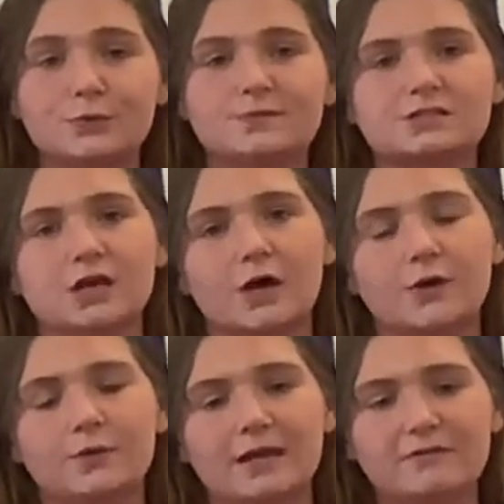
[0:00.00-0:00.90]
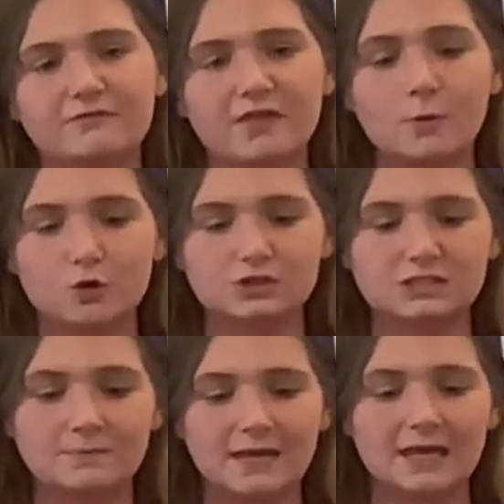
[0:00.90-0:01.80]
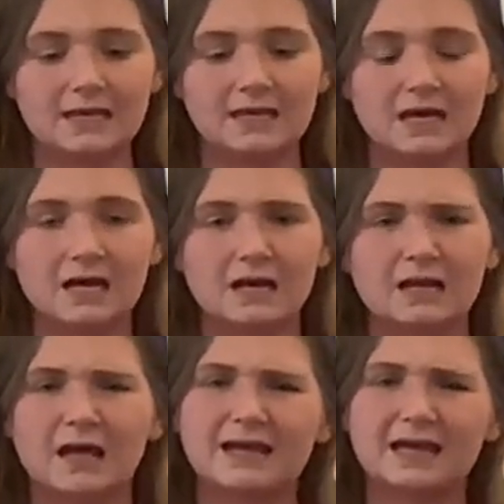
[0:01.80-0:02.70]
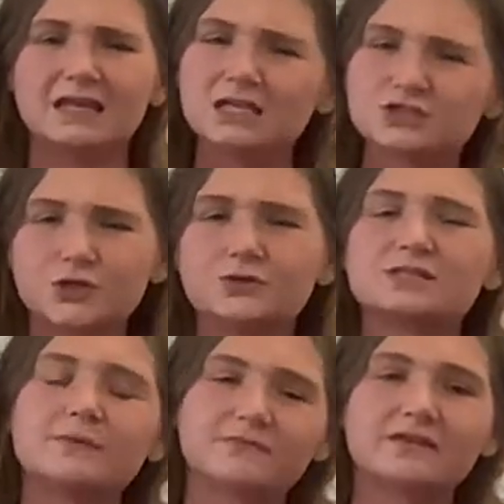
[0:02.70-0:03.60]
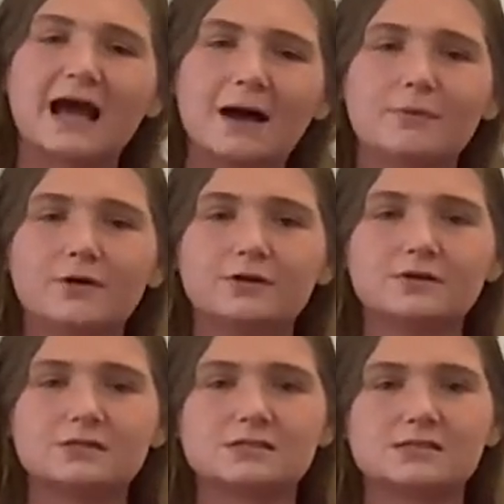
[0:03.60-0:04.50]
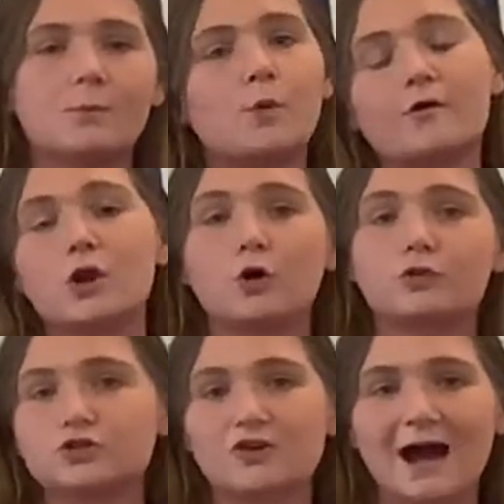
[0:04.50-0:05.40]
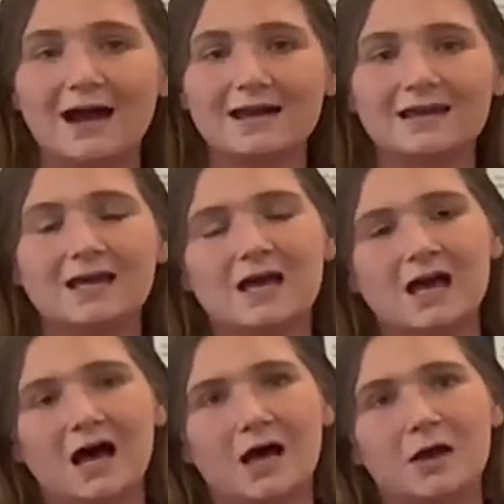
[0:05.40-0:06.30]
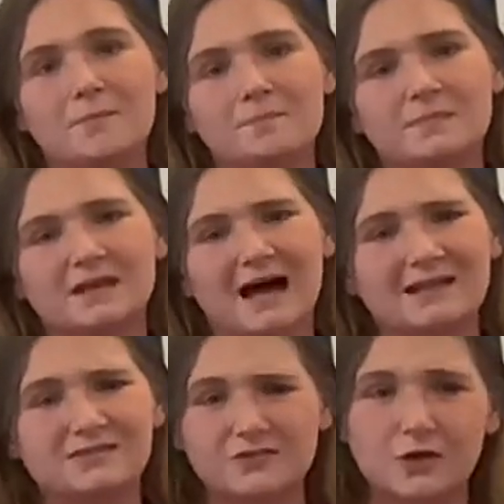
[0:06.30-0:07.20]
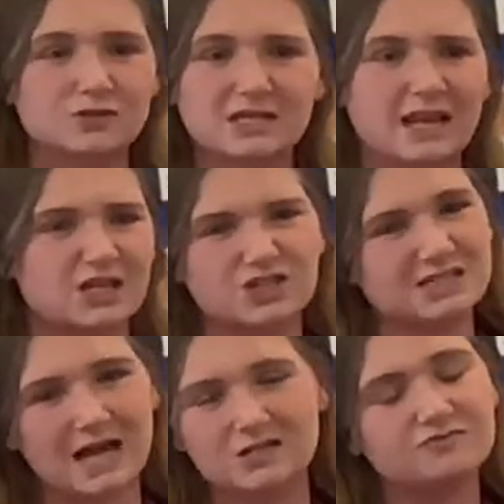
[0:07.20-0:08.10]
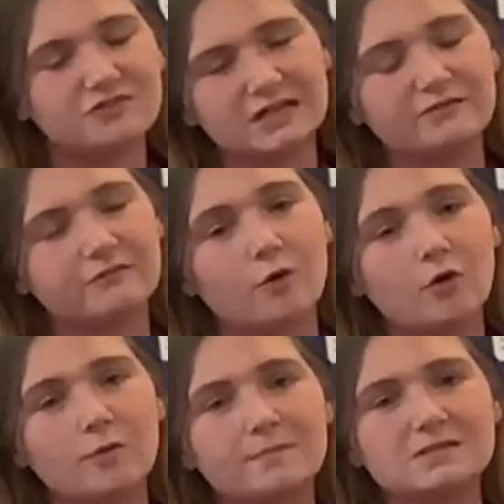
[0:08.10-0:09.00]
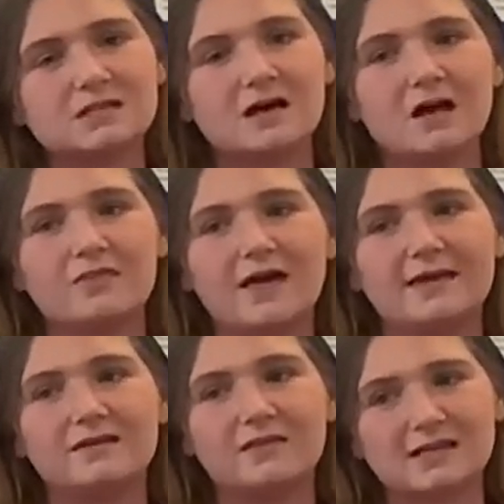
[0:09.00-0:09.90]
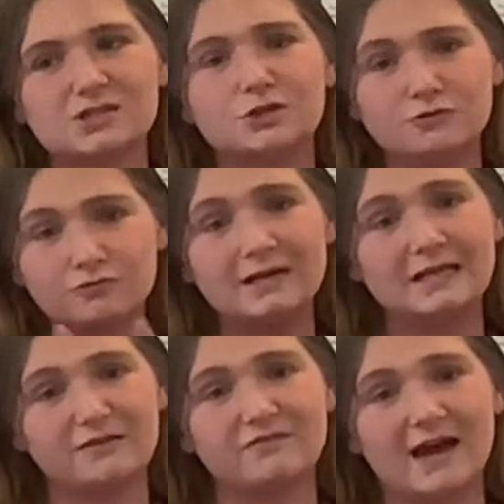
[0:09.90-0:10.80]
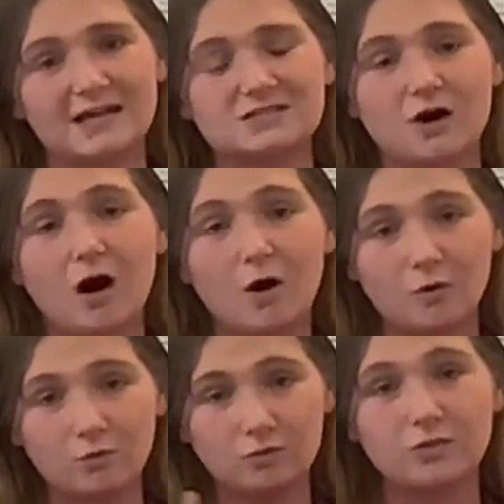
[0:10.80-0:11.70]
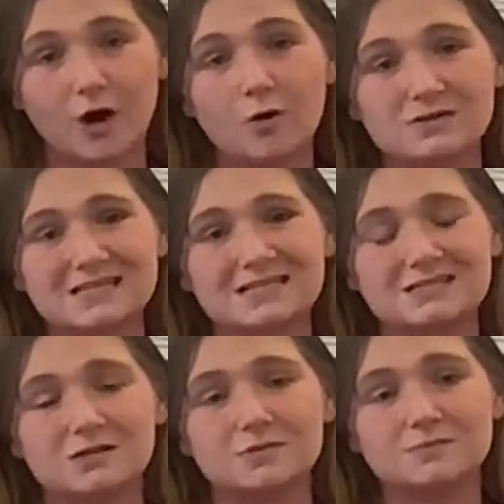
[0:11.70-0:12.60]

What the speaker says: So if there was to be like an issue, something happened somewhere along the track, and those connections hadn't really formed, then that's going to really affect the whole system.